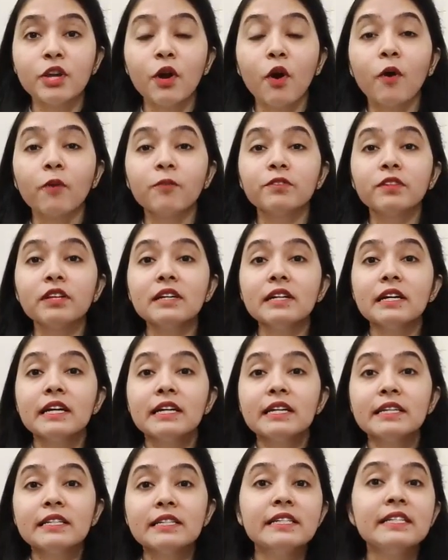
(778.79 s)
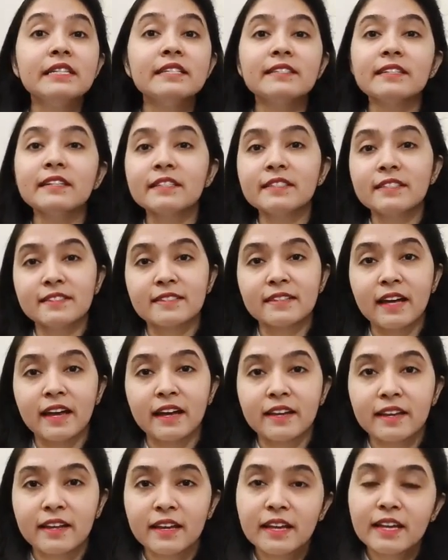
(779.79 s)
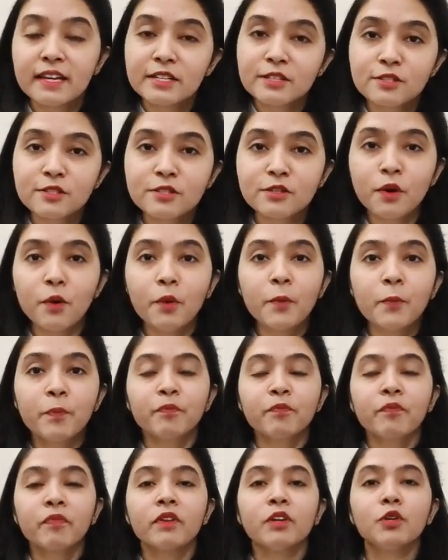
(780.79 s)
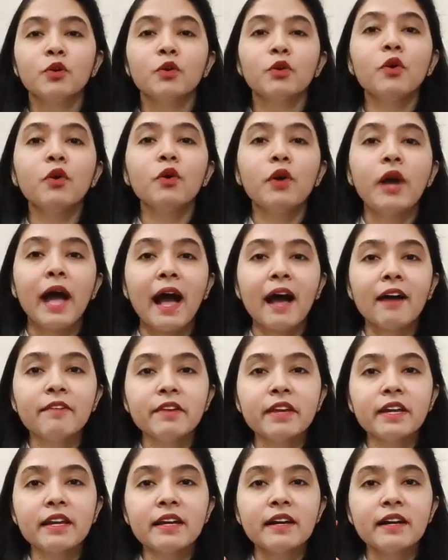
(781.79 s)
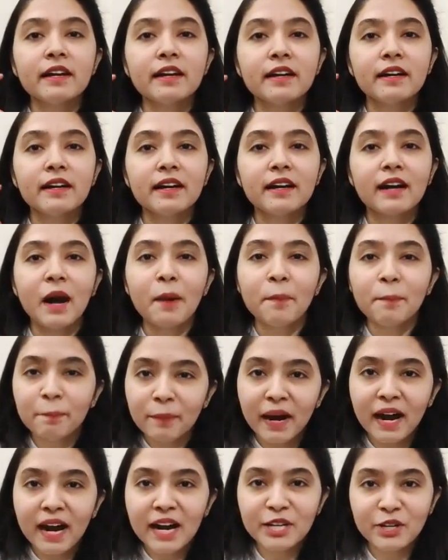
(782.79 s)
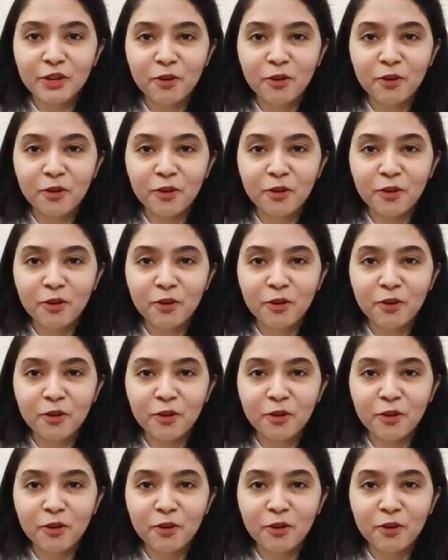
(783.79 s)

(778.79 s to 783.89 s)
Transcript: of the research side. So having a part